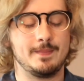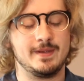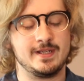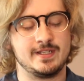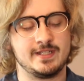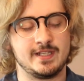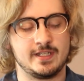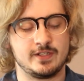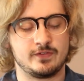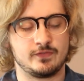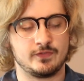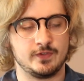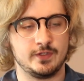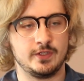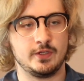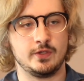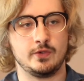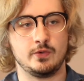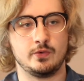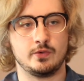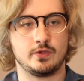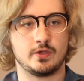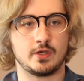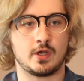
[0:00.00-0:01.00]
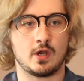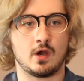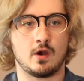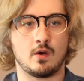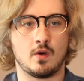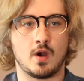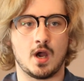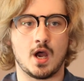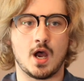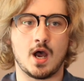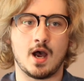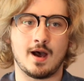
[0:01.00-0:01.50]
make sense for you to
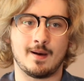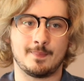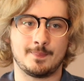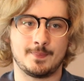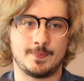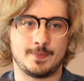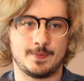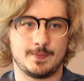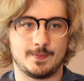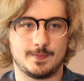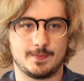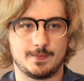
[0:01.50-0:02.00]
go up